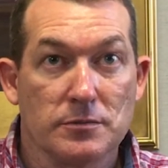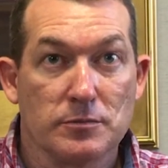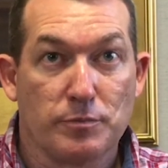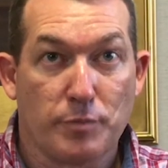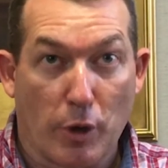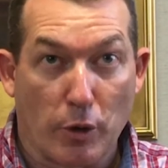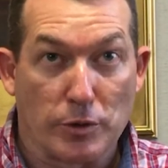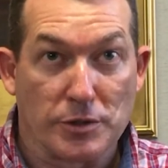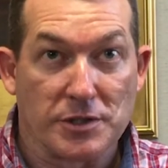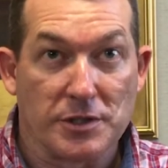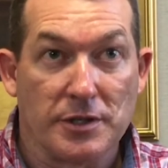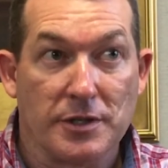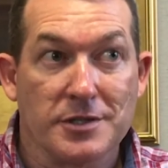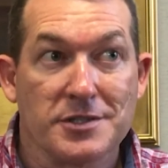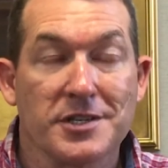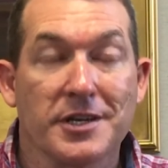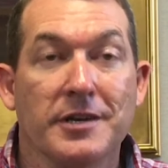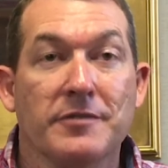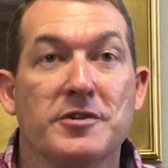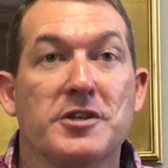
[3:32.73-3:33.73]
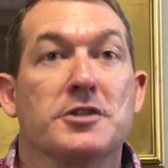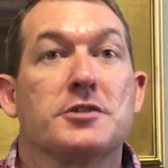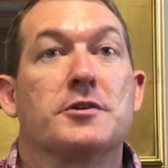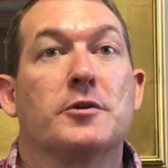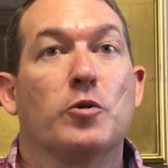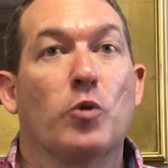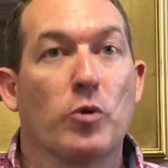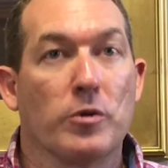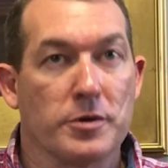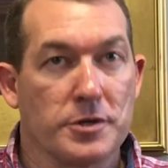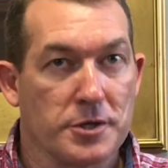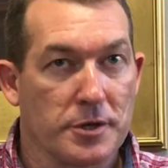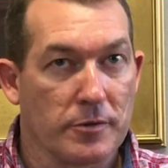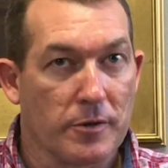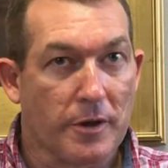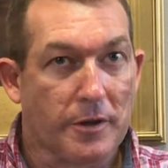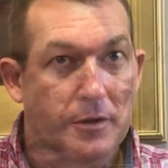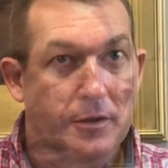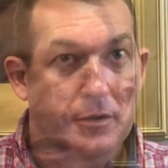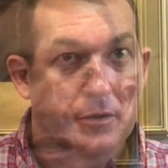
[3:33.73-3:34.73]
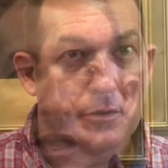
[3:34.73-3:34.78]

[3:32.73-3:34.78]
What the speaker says: person instead of just an order generator.